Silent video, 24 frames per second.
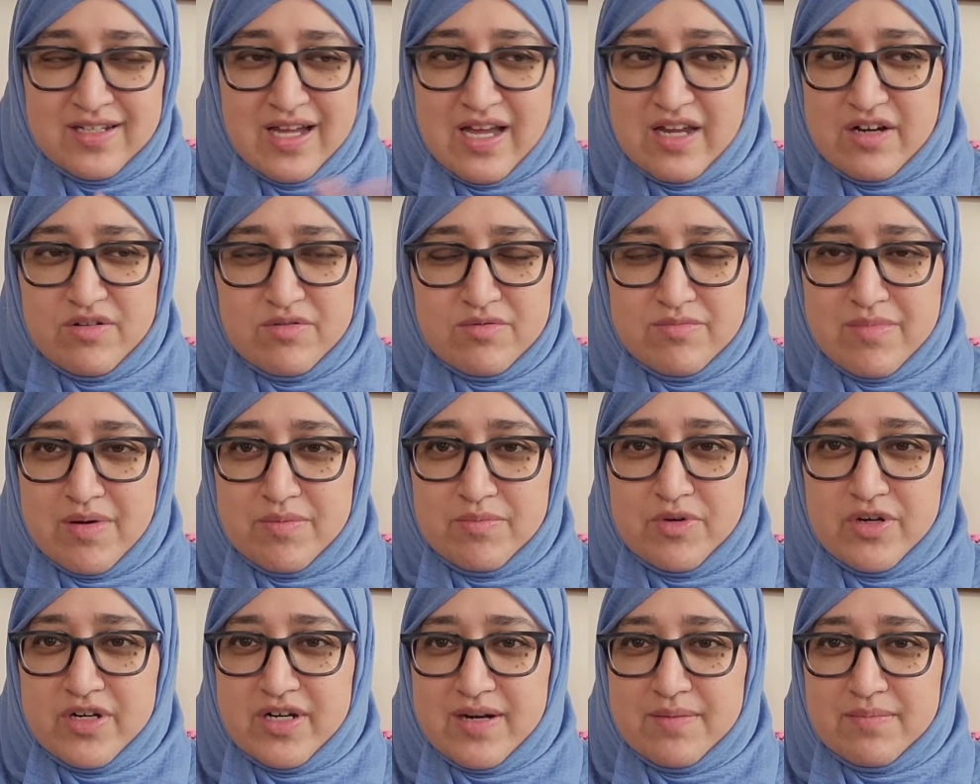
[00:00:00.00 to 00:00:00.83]
I don't
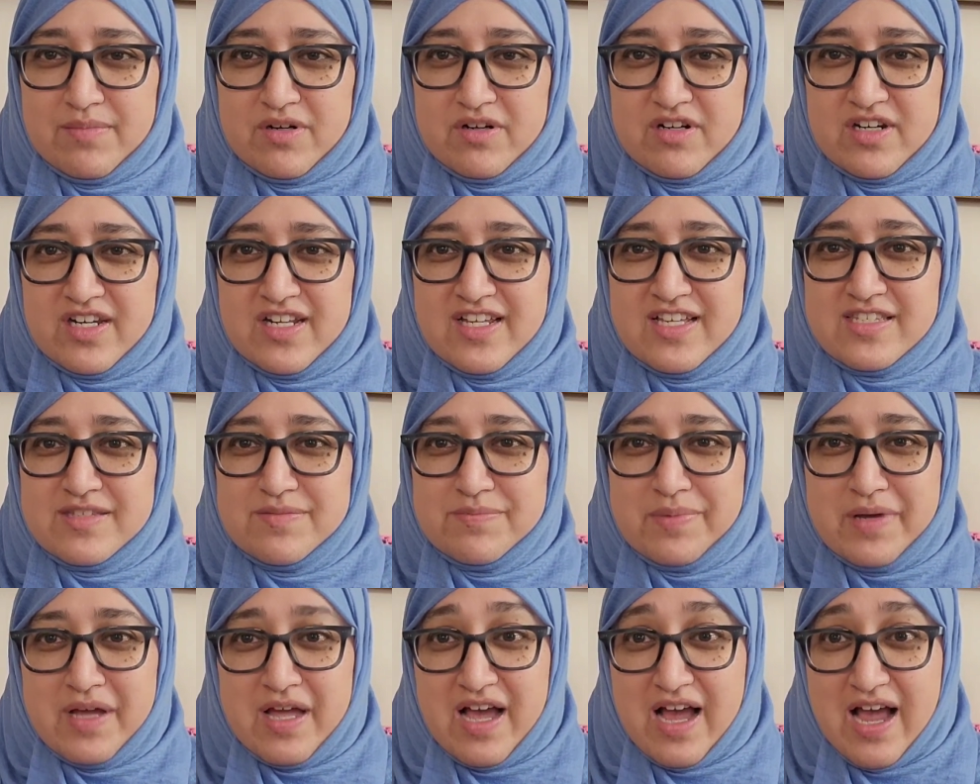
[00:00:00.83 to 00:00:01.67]
remember what number it is,
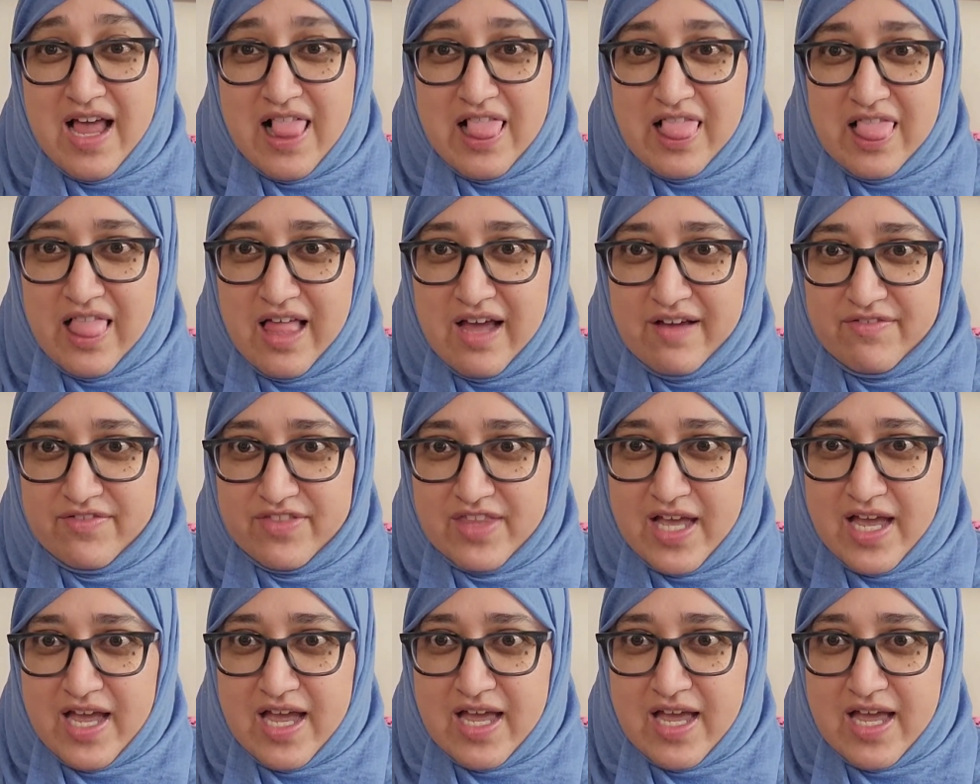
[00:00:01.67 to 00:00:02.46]
but I love